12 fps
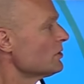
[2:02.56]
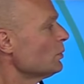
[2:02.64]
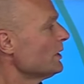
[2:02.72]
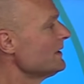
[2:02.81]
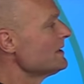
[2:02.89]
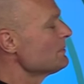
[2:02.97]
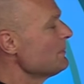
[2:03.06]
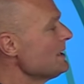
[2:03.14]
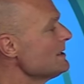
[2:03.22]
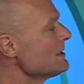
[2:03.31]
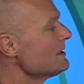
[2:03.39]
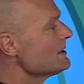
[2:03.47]
So what this
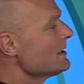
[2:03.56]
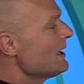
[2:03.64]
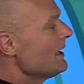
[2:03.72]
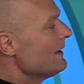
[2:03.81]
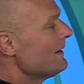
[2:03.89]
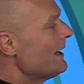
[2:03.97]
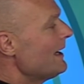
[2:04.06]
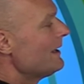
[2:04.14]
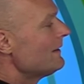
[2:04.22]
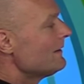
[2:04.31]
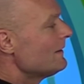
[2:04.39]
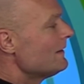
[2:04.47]
means is
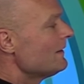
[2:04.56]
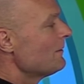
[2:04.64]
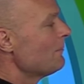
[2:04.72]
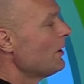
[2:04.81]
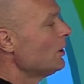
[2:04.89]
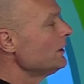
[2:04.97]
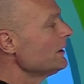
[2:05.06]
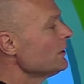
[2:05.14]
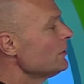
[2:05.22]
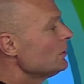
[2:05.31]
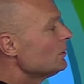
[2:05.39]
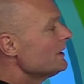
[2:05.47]
that the
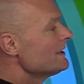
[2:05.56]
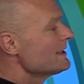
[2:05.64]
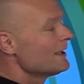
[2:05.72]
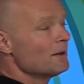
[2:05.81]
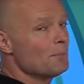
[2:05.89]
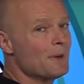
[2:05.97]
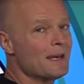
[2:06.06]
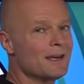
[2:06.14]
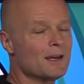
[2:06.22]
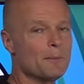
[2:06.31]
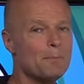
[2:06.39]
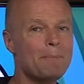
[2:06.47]
molecule is going to
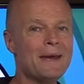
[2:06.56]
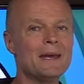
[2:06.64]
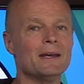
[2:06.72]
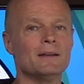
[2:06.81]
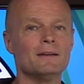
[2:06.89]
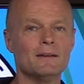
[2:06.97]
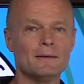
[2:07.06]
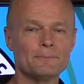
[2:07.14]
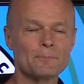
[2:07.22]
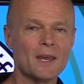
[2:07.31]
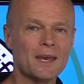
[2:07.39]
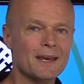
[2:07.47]
make a bend.
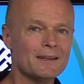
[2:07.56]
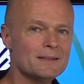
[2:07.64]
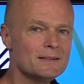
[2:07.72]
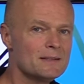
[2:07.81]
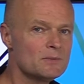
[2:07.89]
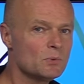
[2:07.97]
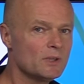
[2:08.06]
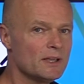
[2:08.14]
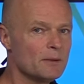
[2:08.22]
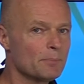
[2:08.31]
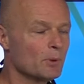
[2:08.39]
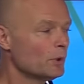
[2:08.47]
And this is
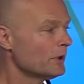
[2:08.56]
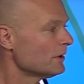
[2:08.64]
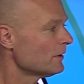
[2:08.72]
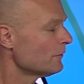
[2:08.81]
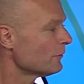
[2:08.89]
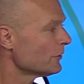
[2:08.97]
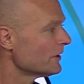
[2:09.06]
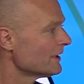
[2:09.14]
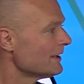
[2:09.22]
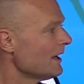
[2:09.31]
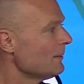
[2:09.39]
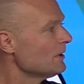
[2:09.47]
really important for the
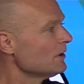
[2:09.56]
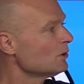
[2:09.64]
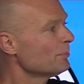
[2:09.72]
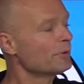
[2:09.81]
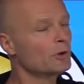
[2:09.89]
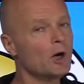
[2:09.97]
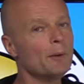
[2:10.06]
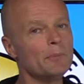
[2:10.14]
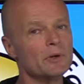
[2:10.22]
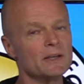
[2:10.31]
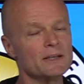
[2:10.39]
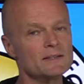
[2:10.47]
chemical
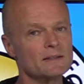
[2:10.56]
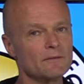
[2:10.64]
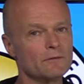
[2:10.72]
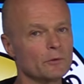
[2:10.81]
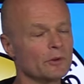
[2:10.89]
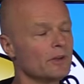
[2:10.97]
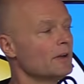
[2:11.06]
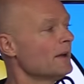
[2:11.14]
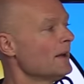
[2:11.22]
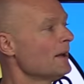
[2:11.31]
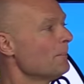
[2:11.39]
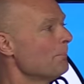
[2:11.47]
properties and for the
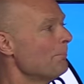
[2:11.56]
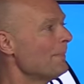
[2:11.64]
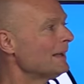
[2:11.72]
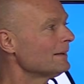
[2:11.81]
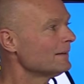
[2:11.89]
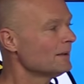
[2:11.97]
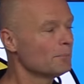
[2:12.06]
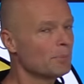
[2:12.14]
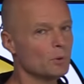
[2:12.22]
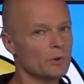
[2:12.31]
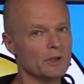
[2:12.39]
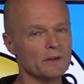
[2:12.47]
melting
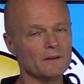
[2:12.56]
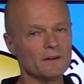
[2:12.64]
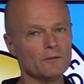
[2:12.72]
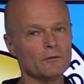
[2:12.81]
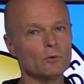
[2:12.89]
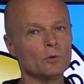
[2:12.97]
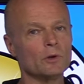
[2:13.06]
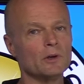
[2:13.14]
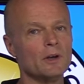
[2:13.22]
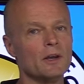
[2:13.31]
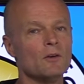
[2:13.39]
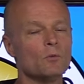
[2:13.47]
point and
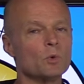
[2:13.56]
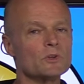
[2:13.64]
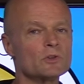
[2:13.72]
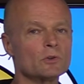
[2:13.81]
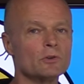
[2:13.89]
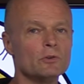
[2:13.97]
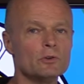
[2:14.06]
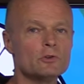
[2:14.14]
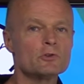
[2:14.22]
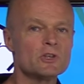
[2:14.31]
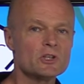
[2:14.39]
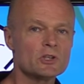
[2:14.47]
for what sort of
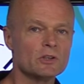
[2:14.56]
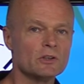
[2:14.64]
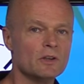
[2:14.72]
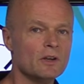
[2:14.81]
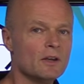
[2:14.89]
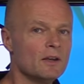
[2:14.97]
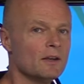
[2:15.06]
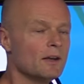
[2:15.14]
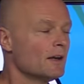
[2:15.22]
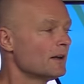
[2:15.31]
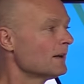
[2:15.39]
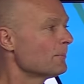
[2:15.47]
nutrition
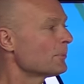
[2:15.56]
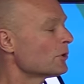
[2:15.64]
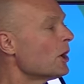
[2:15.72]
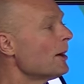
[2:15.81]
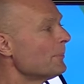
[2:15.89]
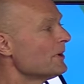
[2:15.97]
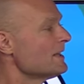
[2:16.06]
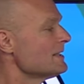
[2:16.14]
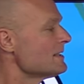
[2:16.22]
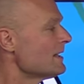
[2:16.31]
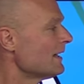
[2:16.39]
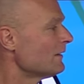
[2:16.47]

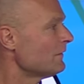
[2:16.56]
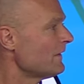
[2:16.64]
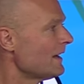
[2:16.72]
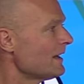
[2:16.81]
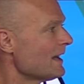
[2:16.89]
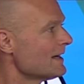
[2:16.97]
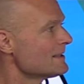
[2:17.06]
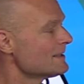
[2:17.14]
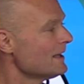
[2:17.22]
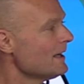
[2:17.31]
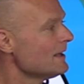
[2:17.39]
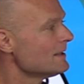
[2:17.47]
properties that fatty
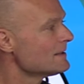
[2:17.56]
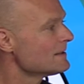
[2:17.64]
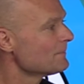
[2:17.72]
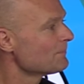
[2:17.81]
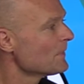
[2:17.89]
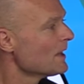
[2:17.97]
acid has.